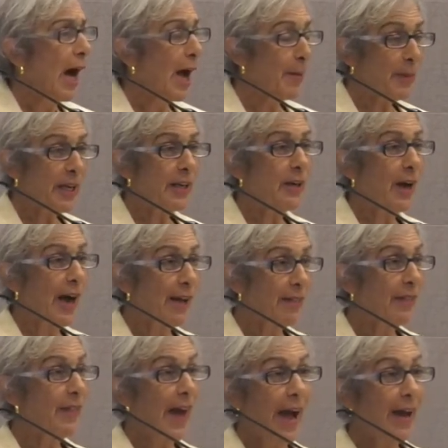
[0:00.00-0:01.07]
I mean,
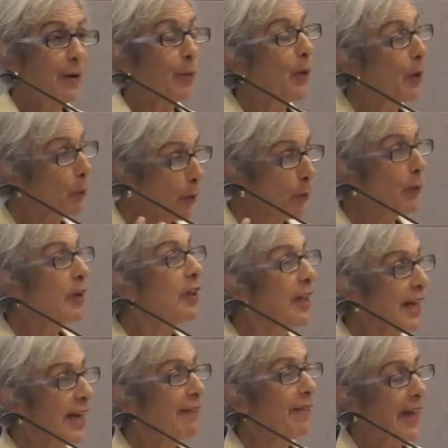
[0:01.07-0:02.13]
that we're
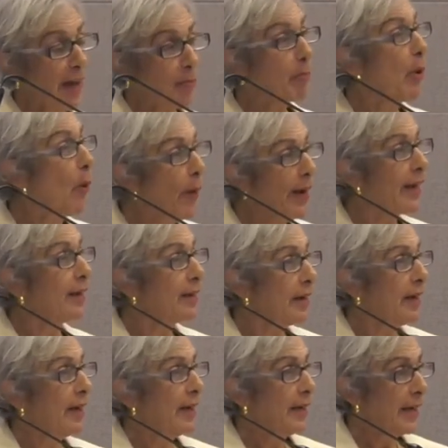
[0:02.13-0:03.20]
really at that point
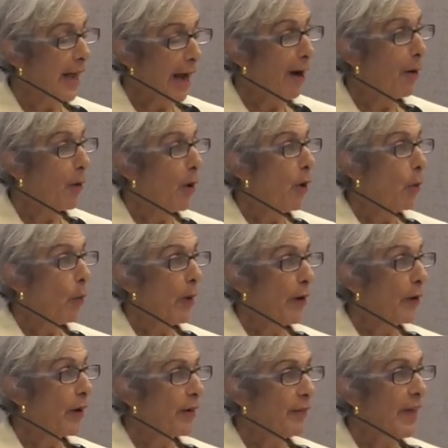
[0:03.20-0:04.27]
now
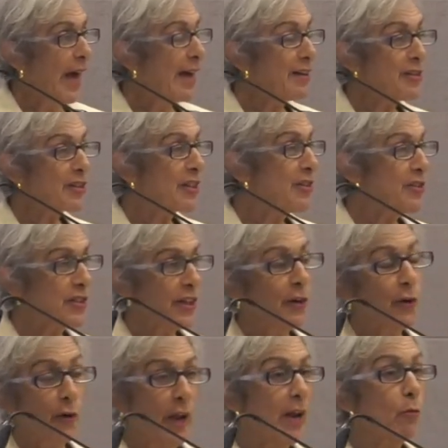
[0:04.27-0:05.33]
where that is
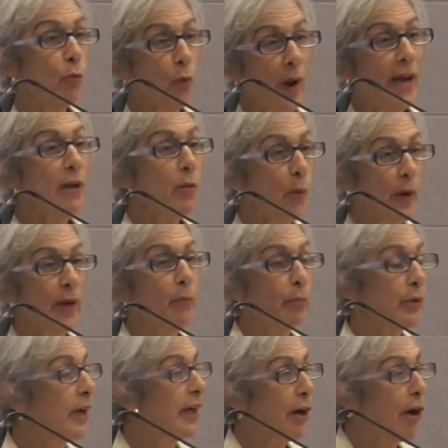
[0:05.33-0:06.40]
considered a right-wing
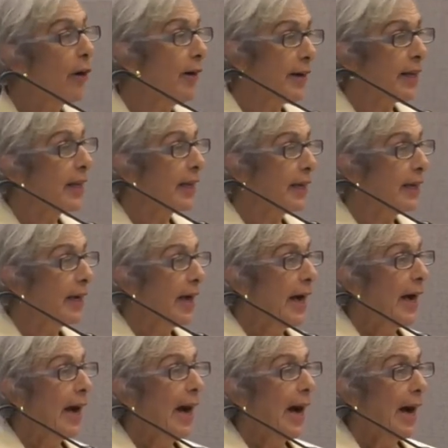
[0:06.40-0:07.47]
priority
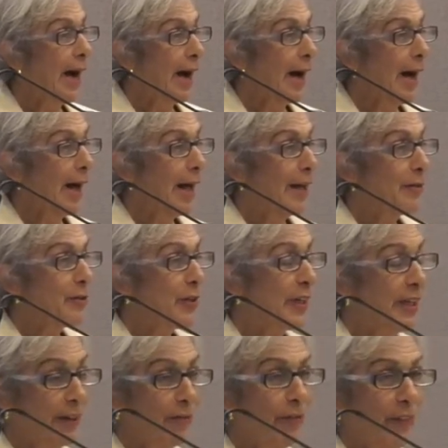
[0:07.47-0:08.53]

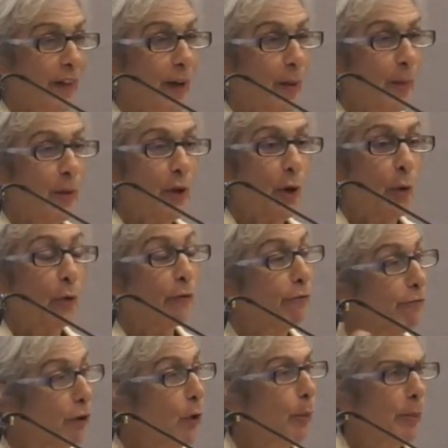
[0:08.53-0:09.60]
to give them, you know, the
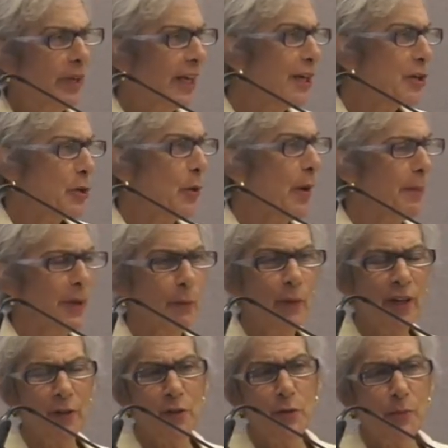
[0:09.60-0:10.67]
full picture. I mean,
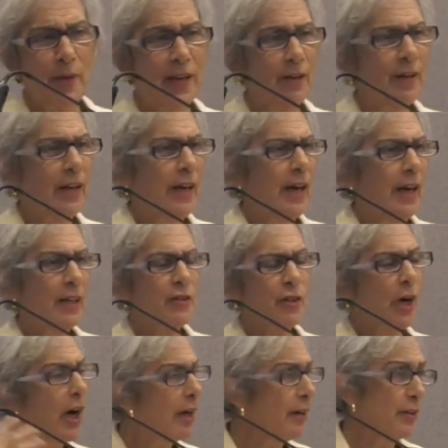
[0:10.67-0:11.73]
we could spend a
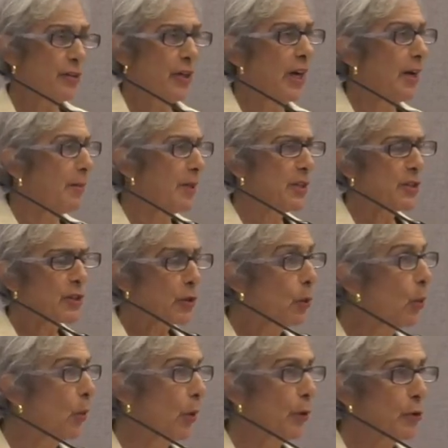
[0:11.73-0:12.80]
ton of time in
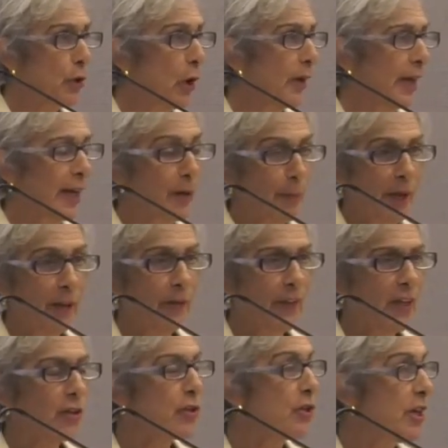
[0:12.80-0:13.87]
school talking
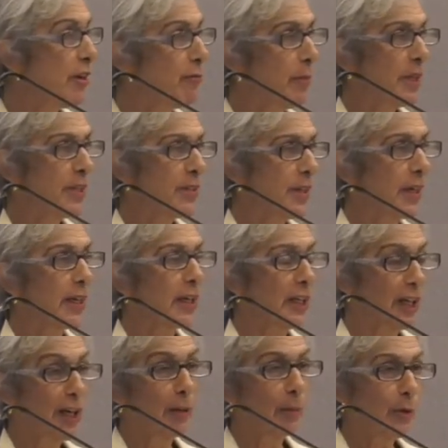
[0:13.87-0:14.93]
about the achievements and
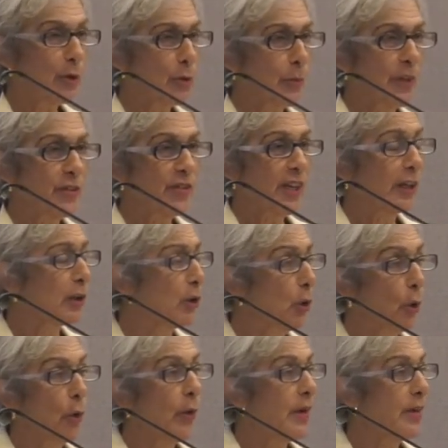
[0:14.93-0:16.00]
accomplishments and
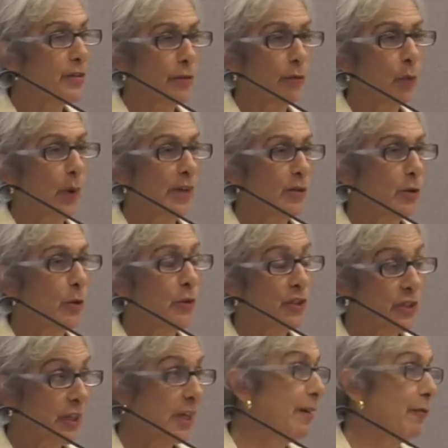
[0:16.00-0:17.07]
glories of
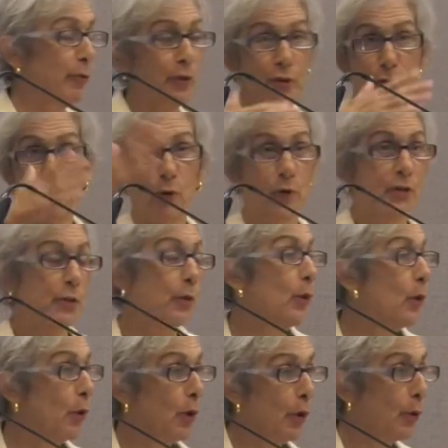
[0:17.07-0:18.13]
Western civ, which, of course,
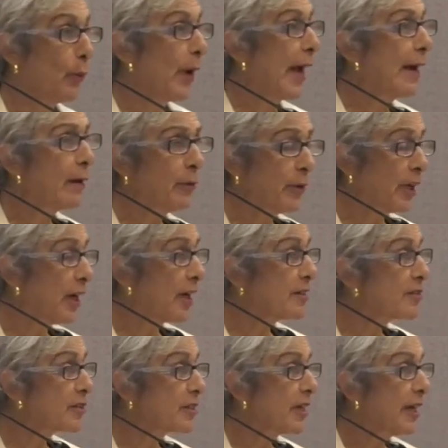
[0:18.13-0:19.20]
are all around
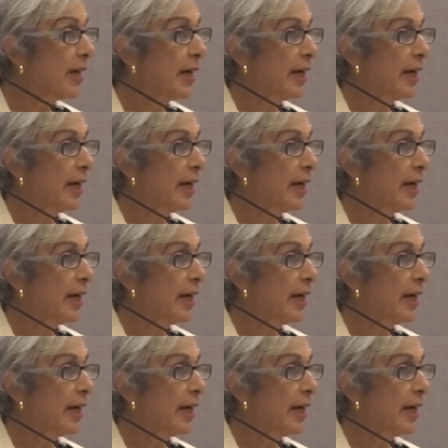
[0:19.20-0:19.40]
us.